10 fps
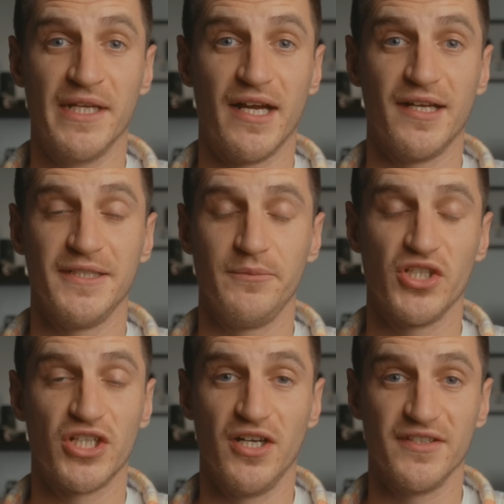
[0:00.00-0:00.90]
eye,
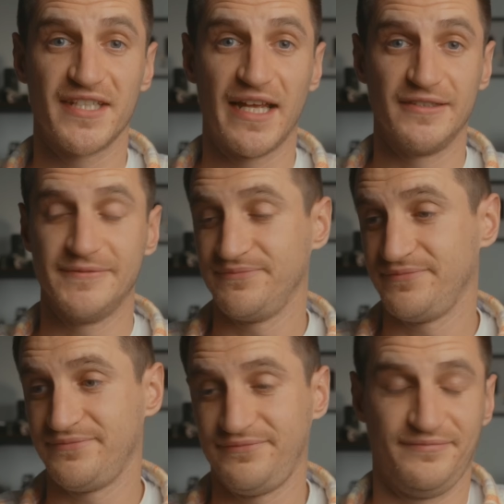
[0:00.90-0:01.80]
you can't tell.
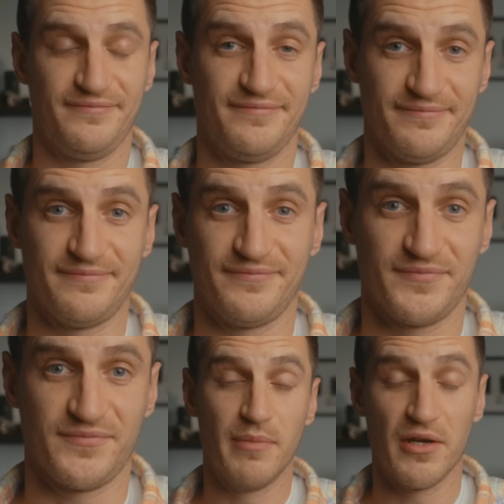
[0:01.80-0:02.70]

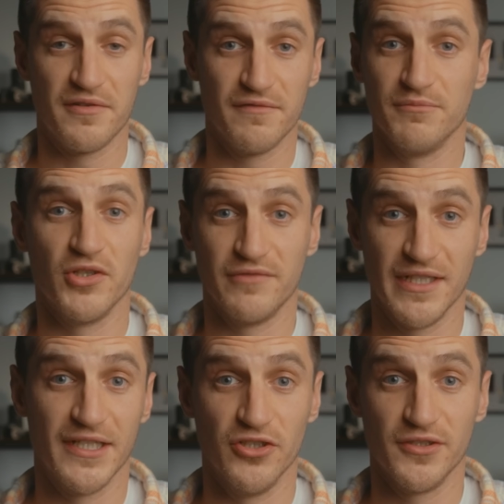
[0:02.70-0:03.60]
Both of them look
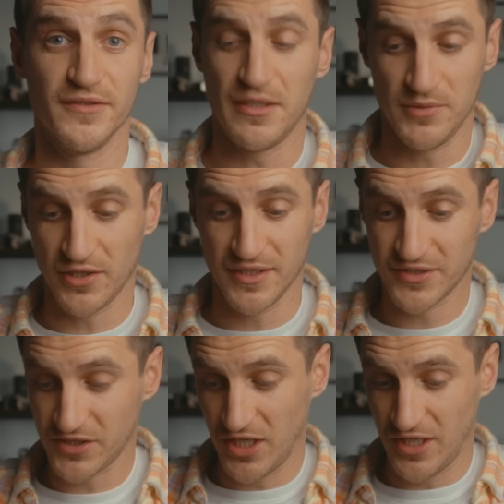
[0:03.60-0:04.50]
really good. So I'm not going to
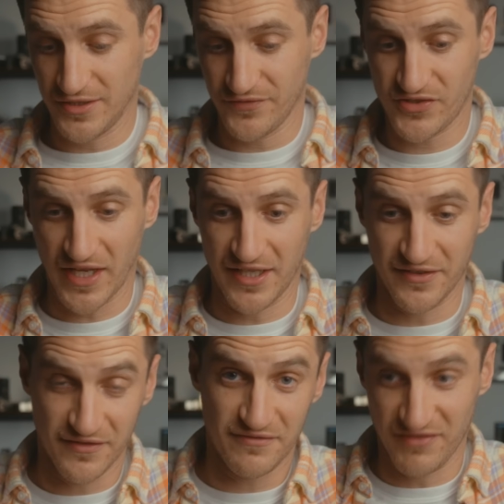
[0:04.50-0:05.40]
start
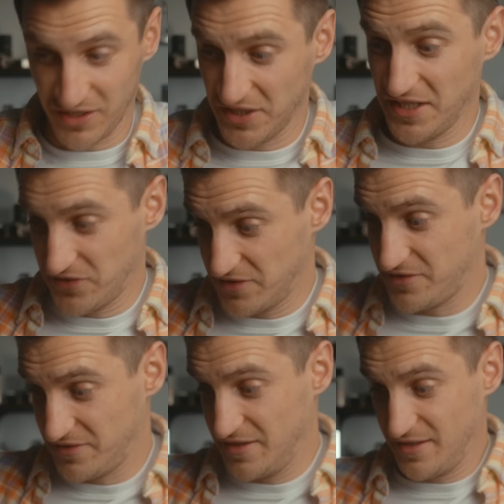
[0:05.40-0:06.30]
saying you need
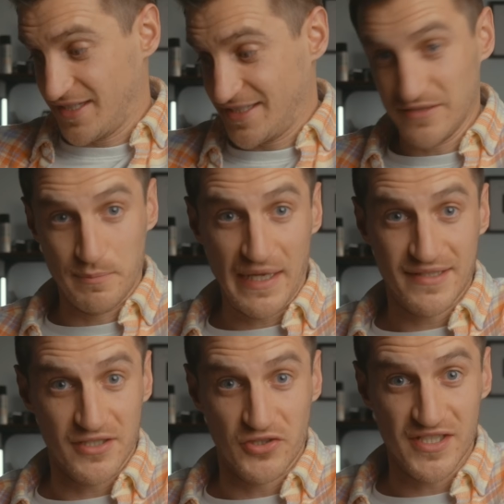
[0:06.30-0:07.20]
this is
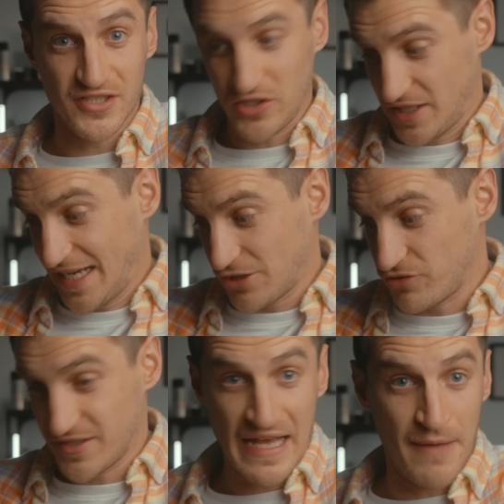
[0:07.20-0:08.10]
better because it's got an
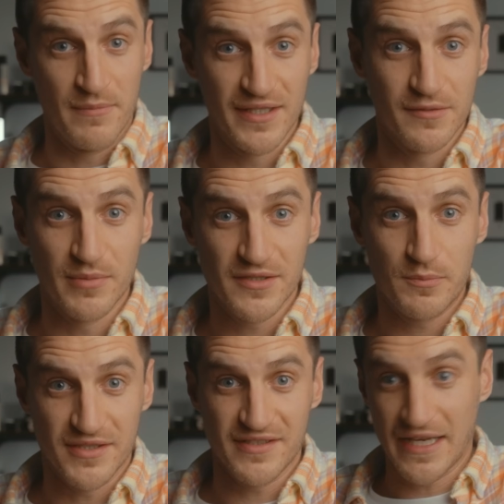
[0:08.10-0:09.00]
extra 10 megabits
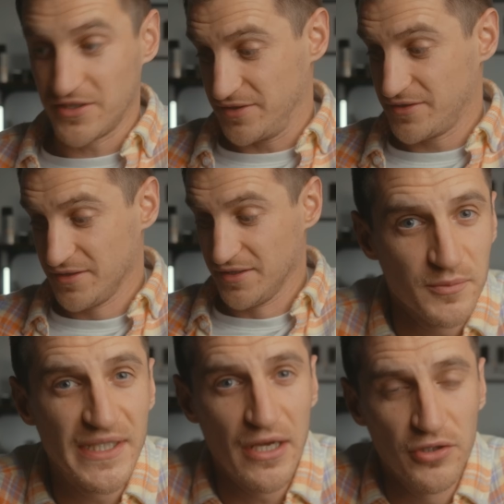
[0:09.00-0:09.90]
per second.
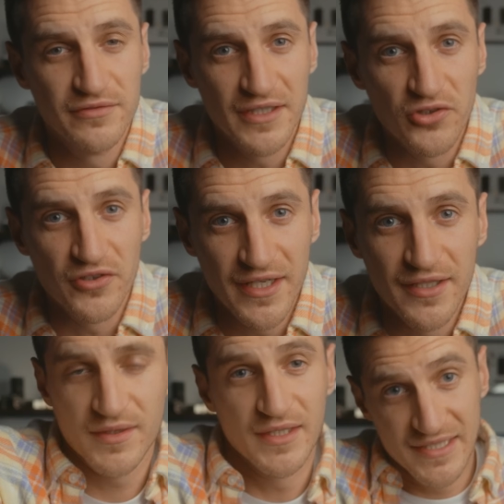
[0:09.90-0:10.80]
Can we get over it already?
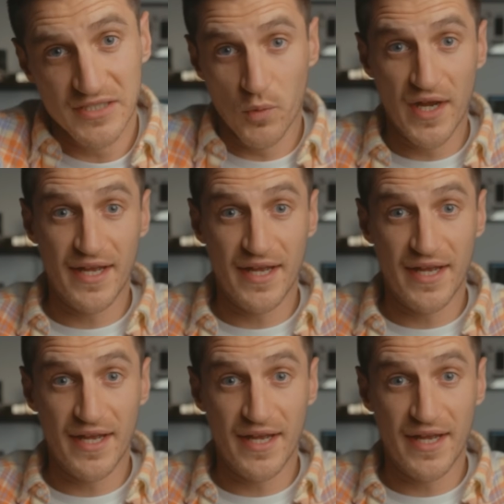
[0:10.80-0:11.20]
This is